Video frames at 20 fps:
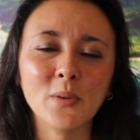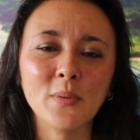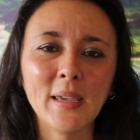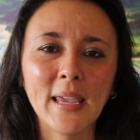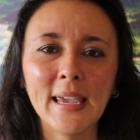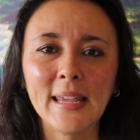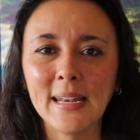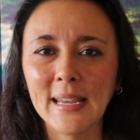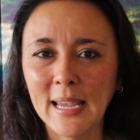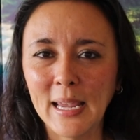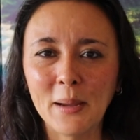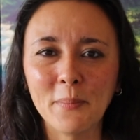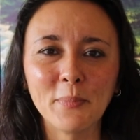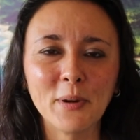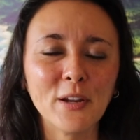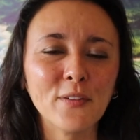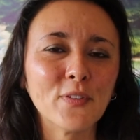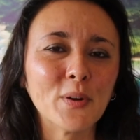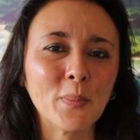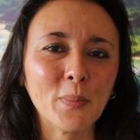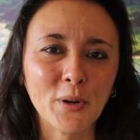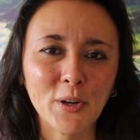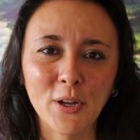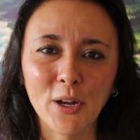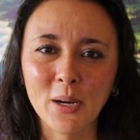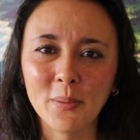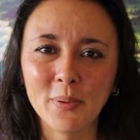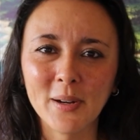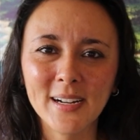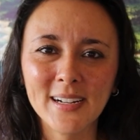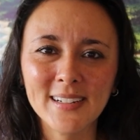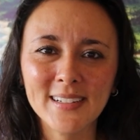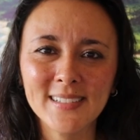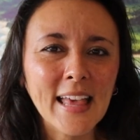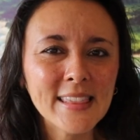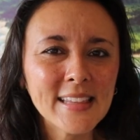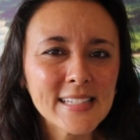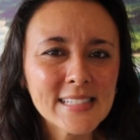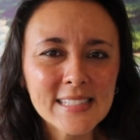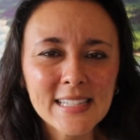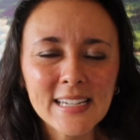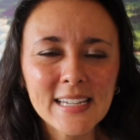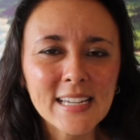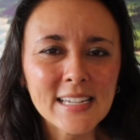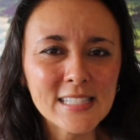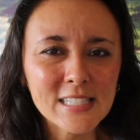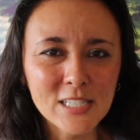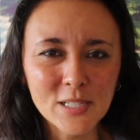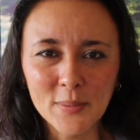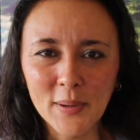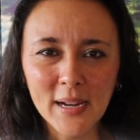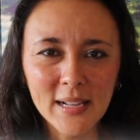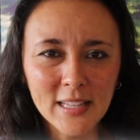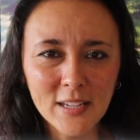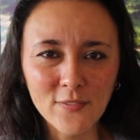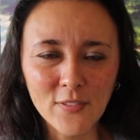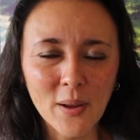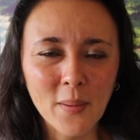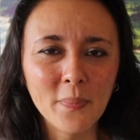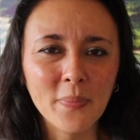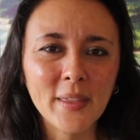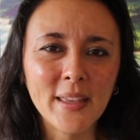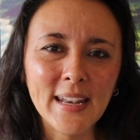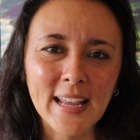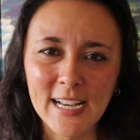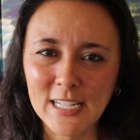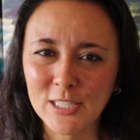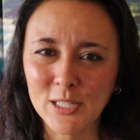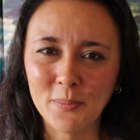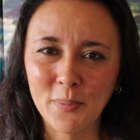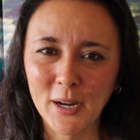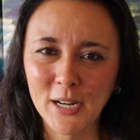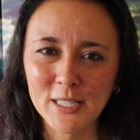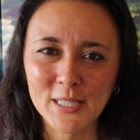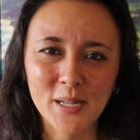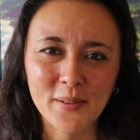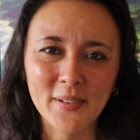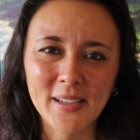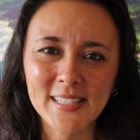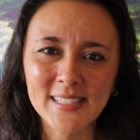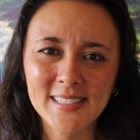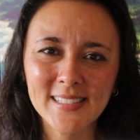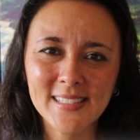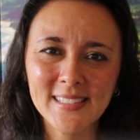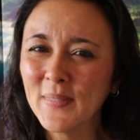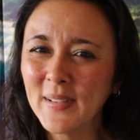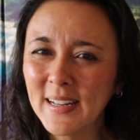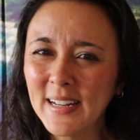you can and can't bring for Pearl Harbor. And this link is directly from the National Park Service.